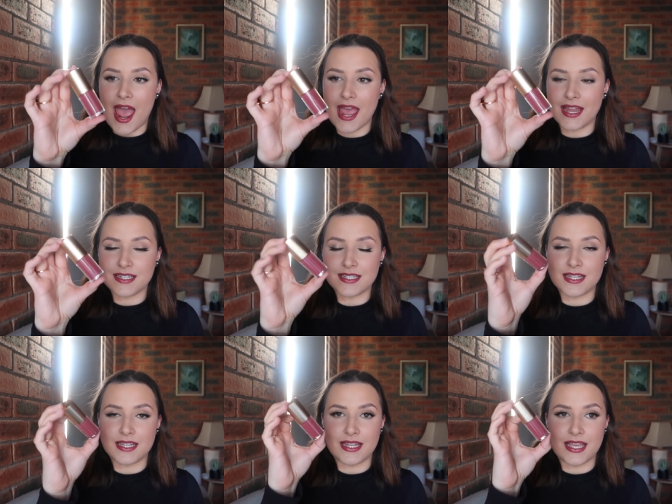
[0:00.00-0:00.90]
And
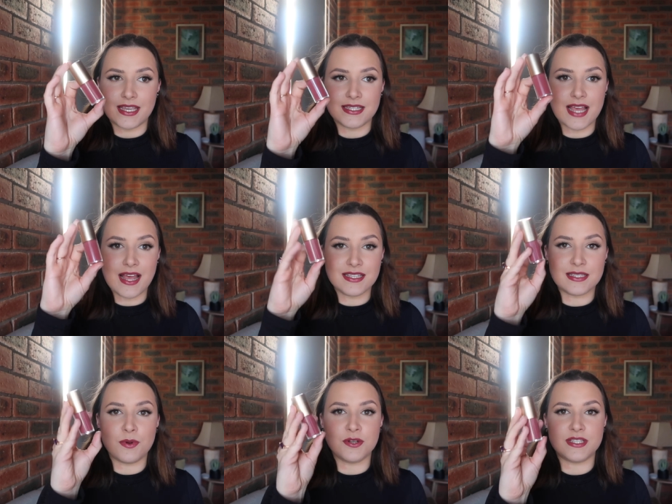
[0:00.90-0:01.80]
these are
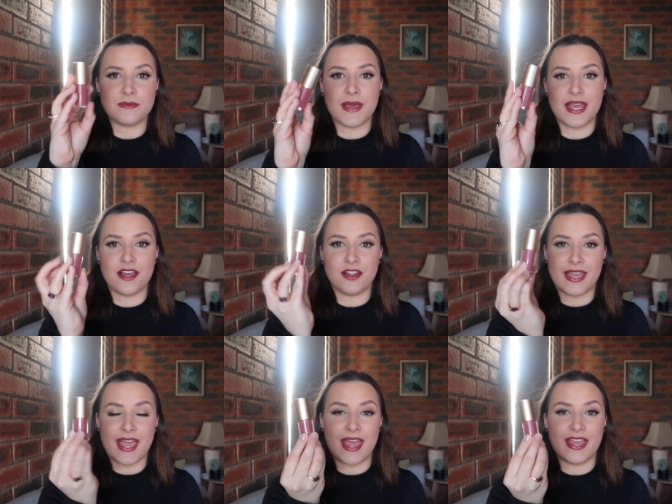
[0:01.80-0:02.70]
supposed to be
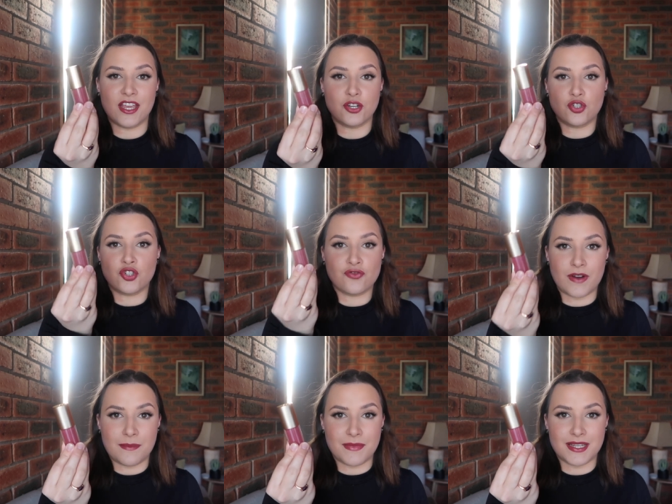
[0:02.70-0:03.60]
like a
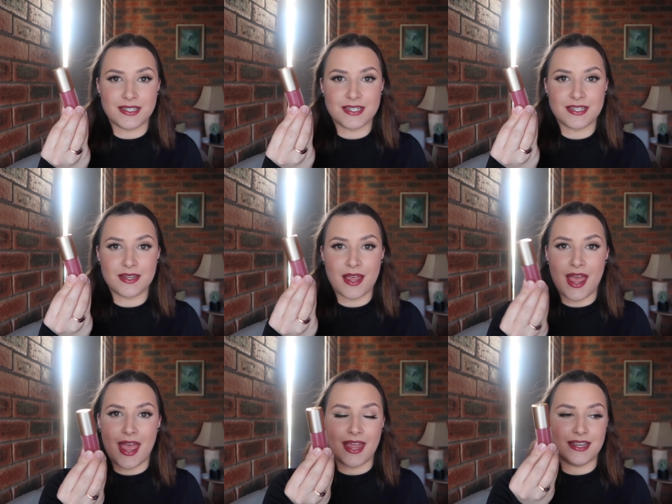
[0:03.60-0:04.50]
treatment
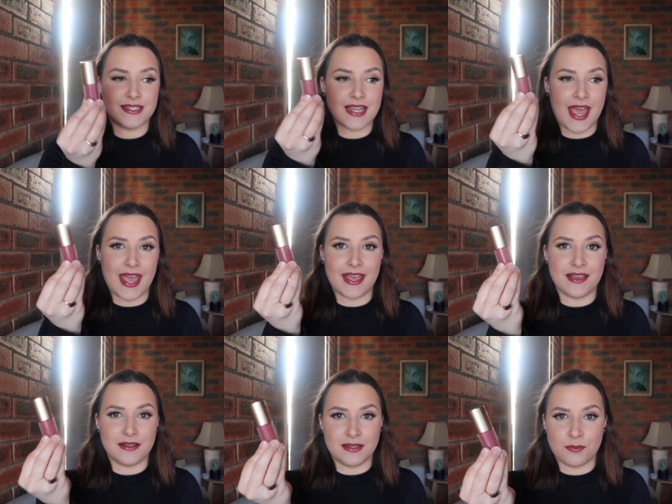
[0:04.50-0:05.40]
and
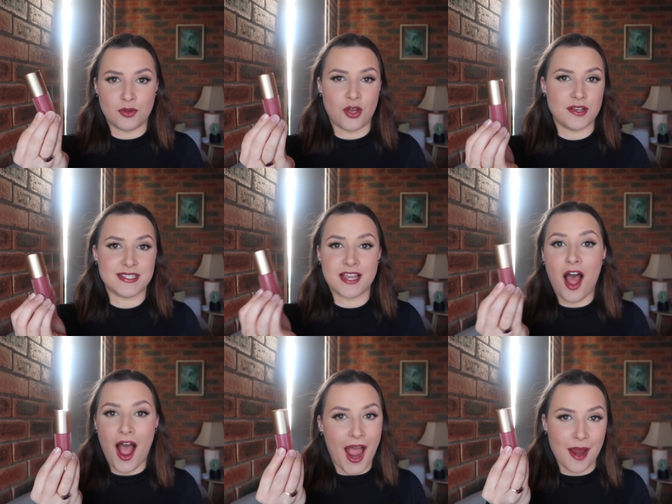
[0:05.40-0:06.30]
a lip gloss
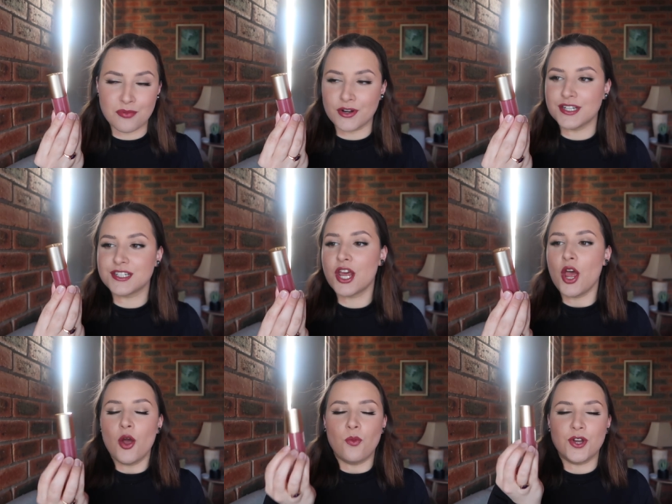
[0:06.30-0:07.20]
hybrid,
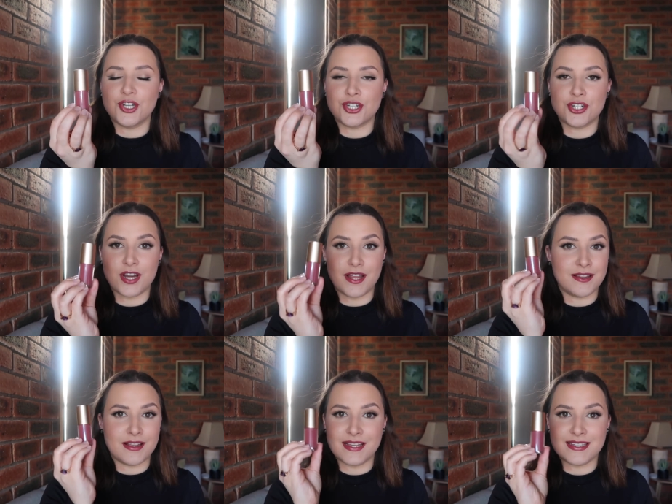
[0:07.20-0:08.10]
which
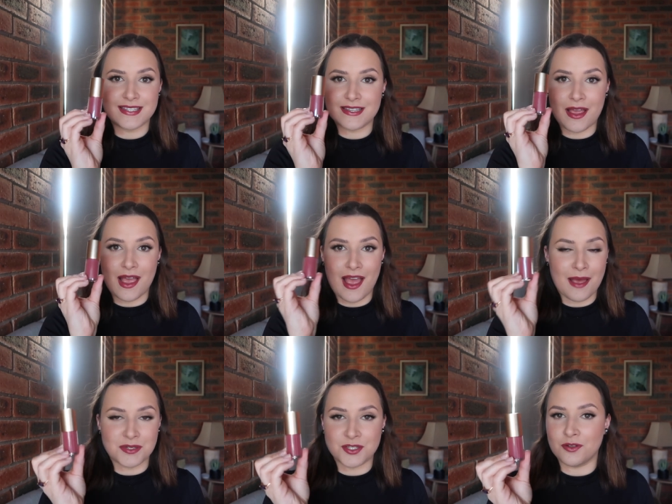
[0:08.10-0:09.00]
is
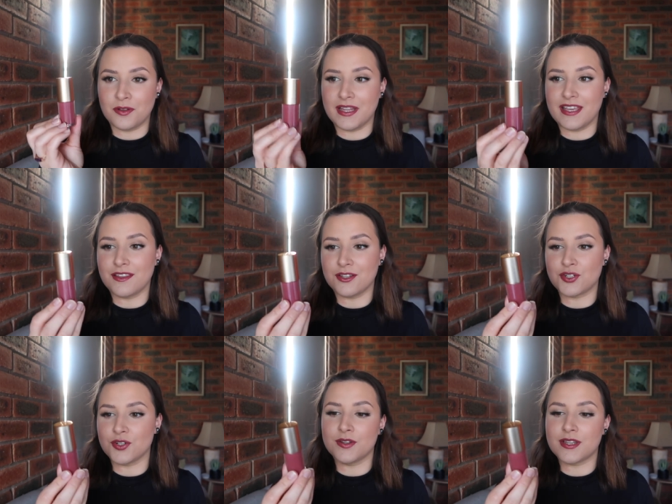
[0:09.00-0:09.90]
absolutely the
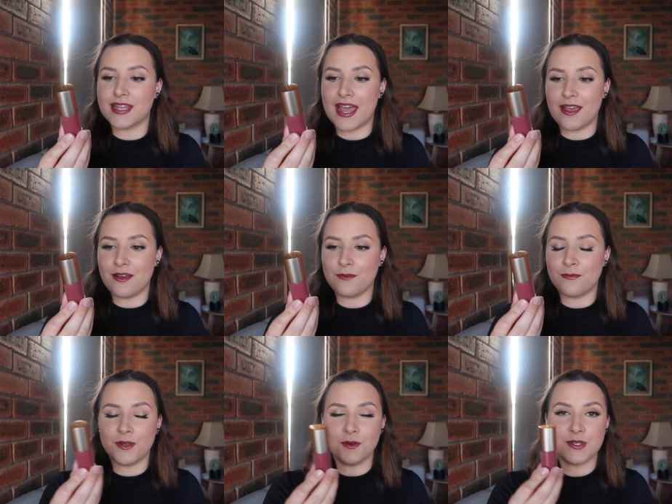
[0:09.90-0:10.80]
truth. They
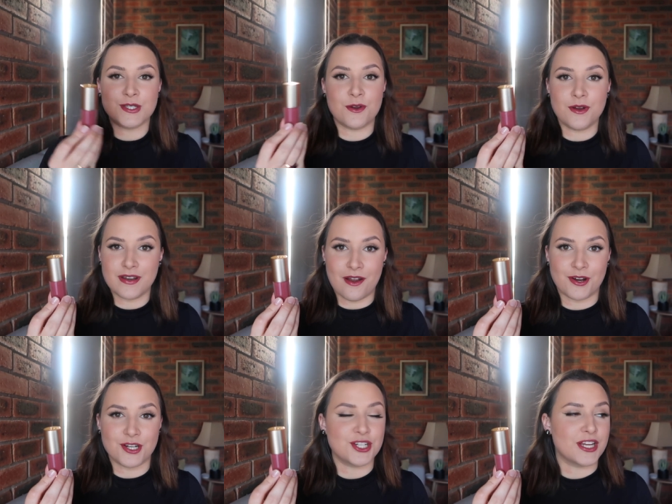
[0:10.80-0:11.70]
feel so
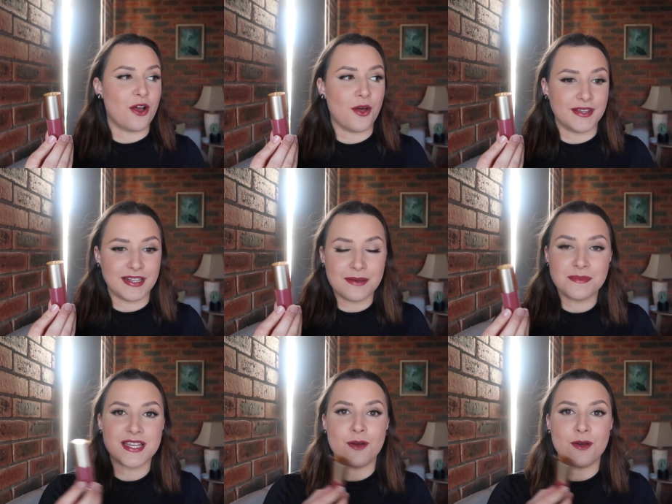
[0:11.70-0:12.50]
nourishing on the lips.